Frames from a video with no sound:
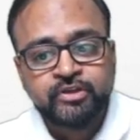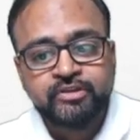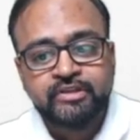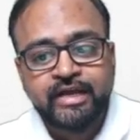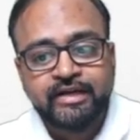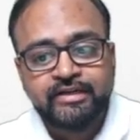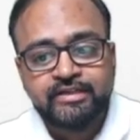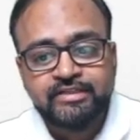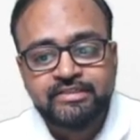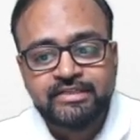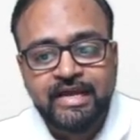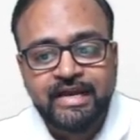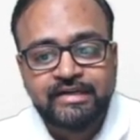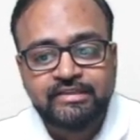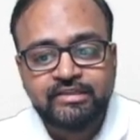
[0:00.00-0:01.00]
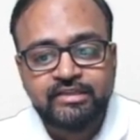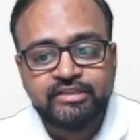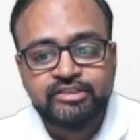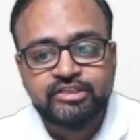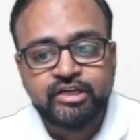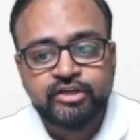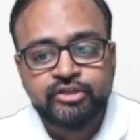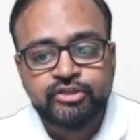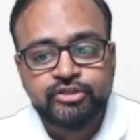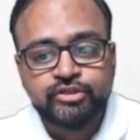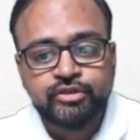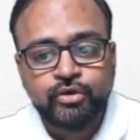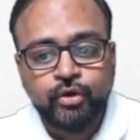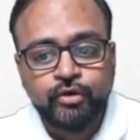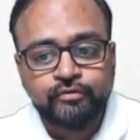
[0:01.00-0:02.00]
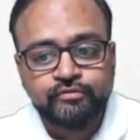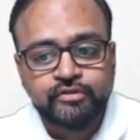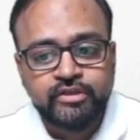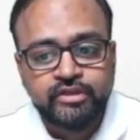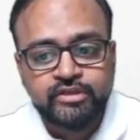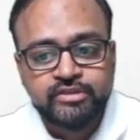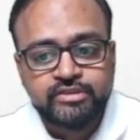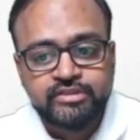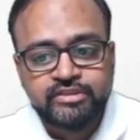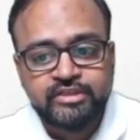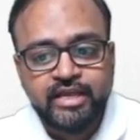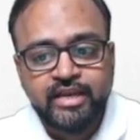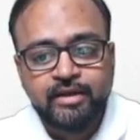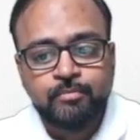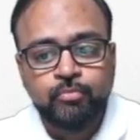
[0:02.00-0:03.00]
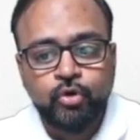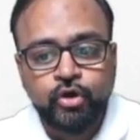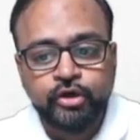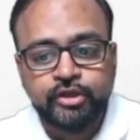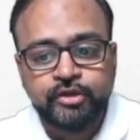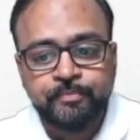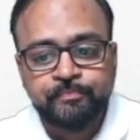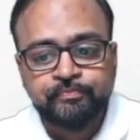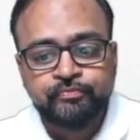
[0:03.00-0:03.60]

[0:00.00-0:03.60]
that is at the junction of the cell body